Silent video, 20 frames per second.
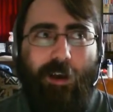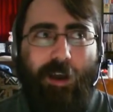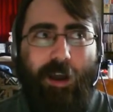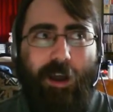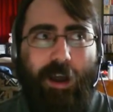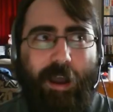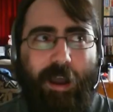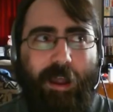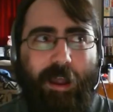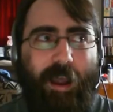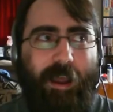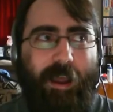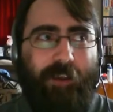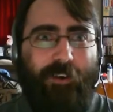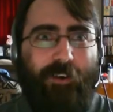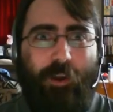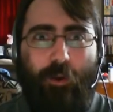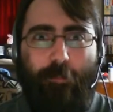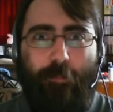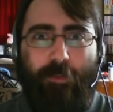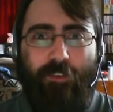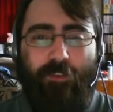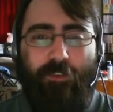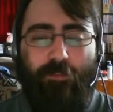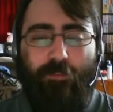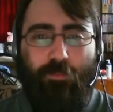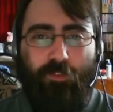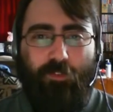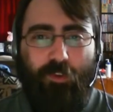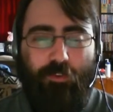I don't know, I've
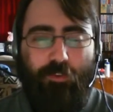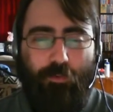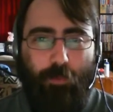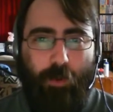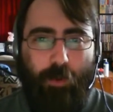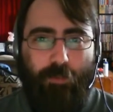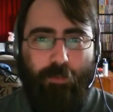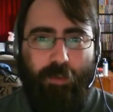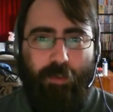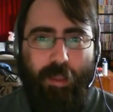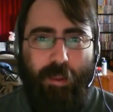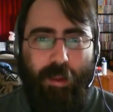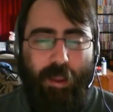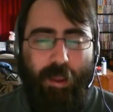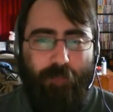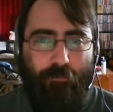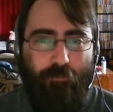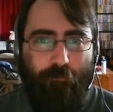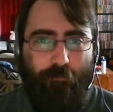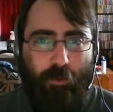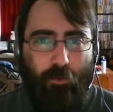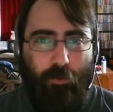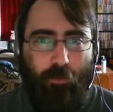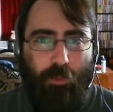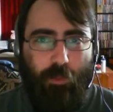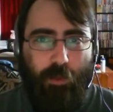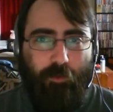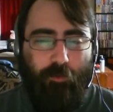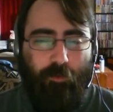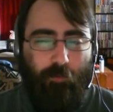been searching around the net. I haven't found a
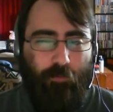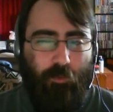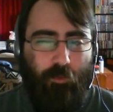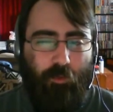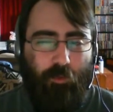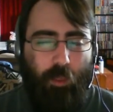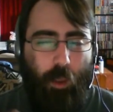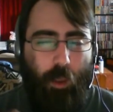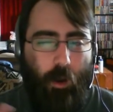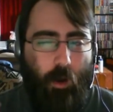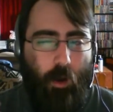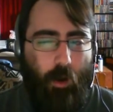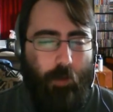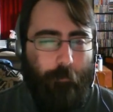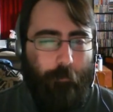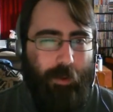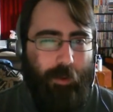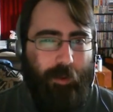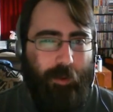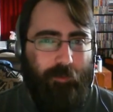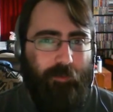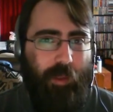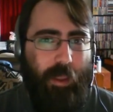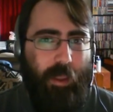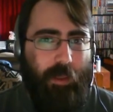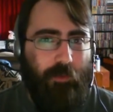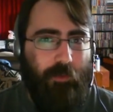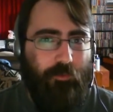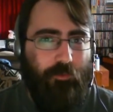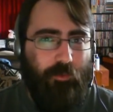lot of stuff that's caught my
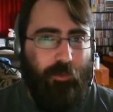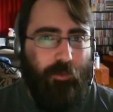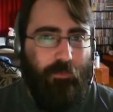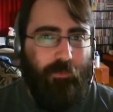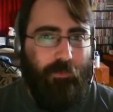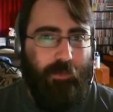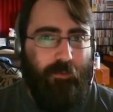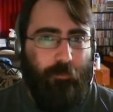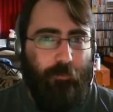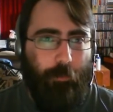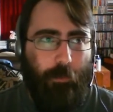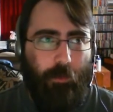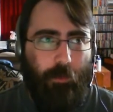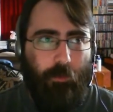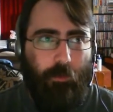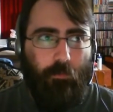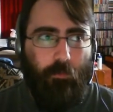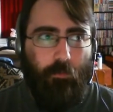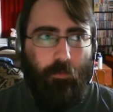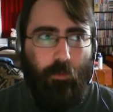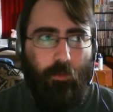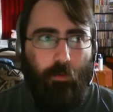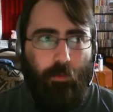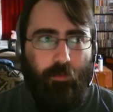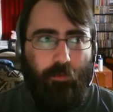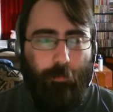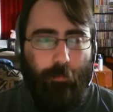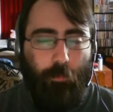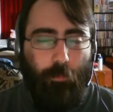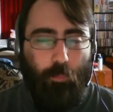attention that's been
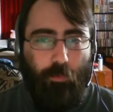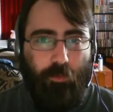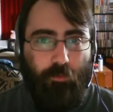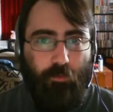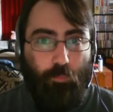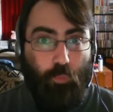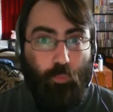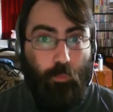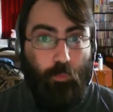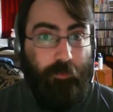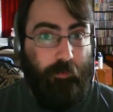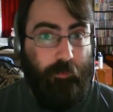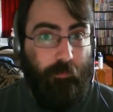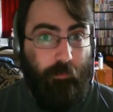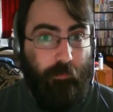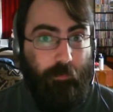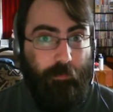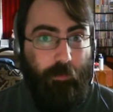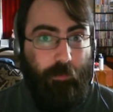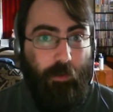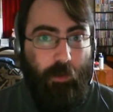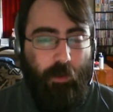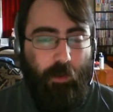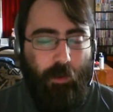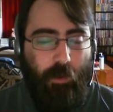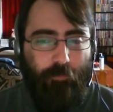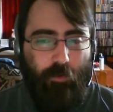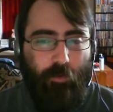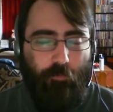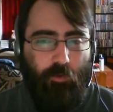released recently.
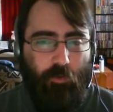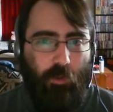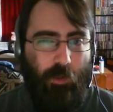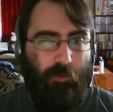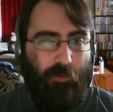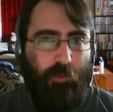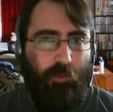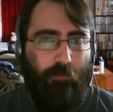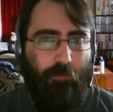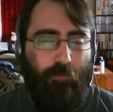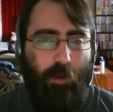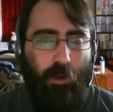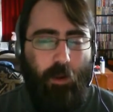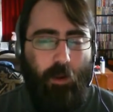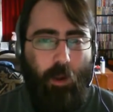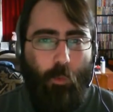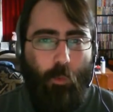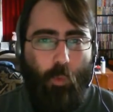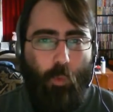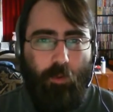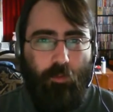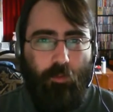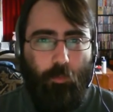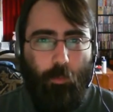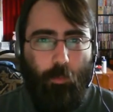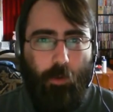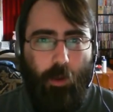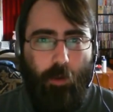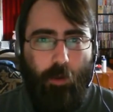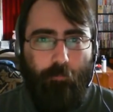I've covered a lot of stuff I wanted to
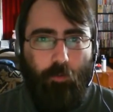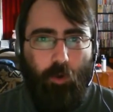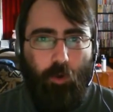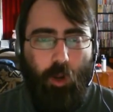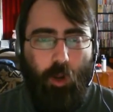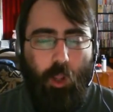cover,